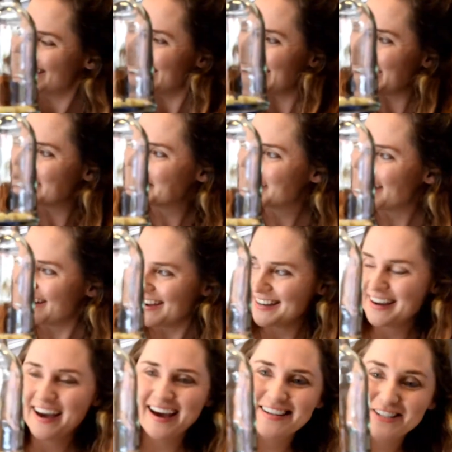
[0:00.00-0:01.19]
I've
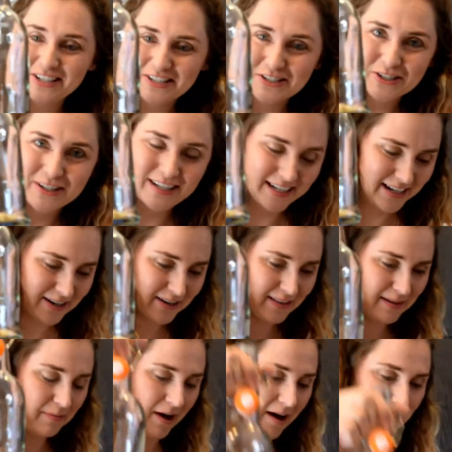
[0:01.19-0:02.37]
got ginger here in the
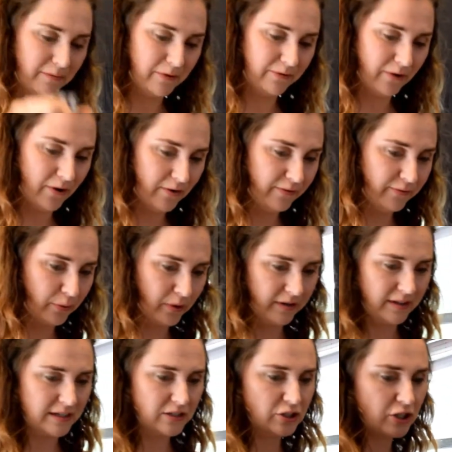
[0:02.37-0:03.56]
bottom of all 4
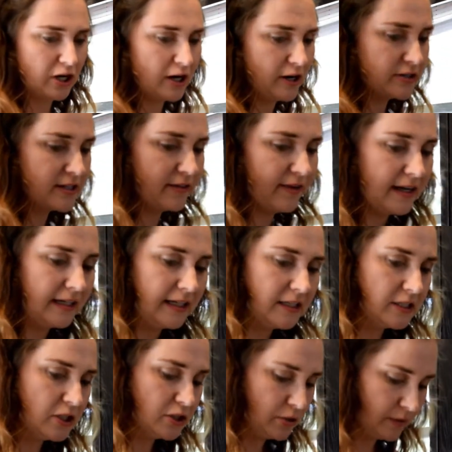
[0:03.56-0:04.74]
of these jars. If I need
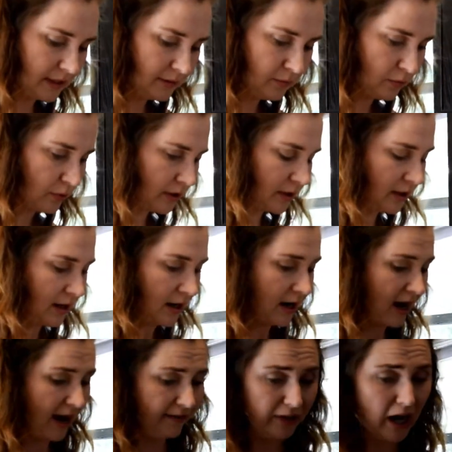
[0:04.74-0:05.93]
to do any more,
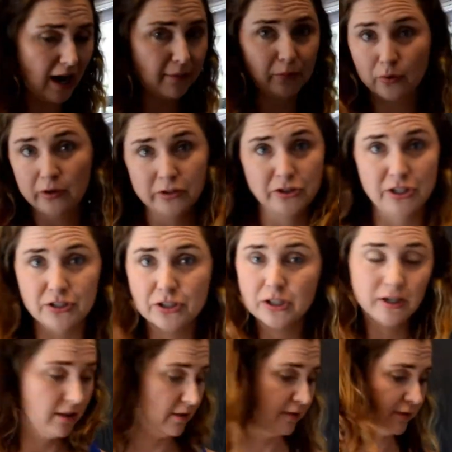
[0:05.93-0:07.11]
I've got more ginger
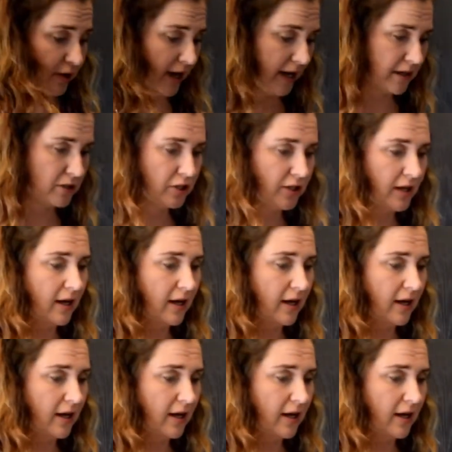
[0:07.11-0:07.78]
in the fridge.